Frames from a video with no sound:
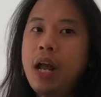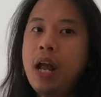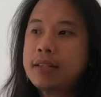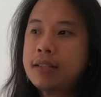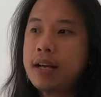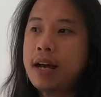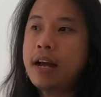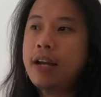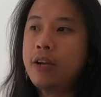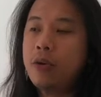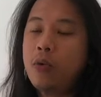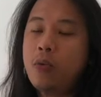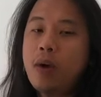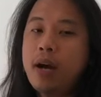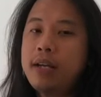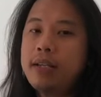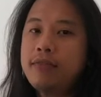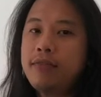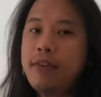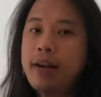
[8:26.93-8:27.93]
it's
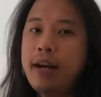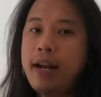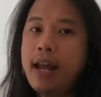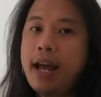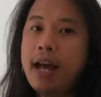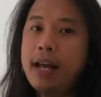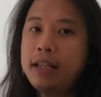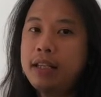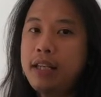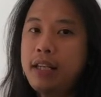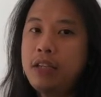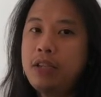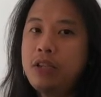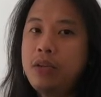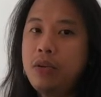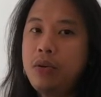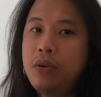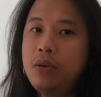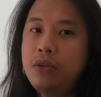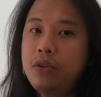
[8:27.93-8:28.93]
quite very handy
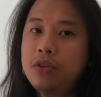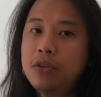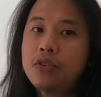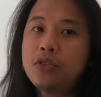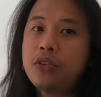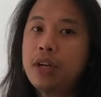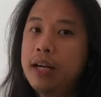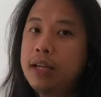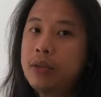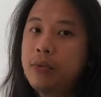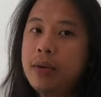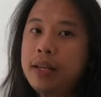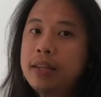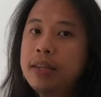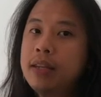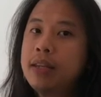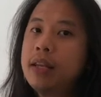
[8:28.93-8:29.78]
to start with.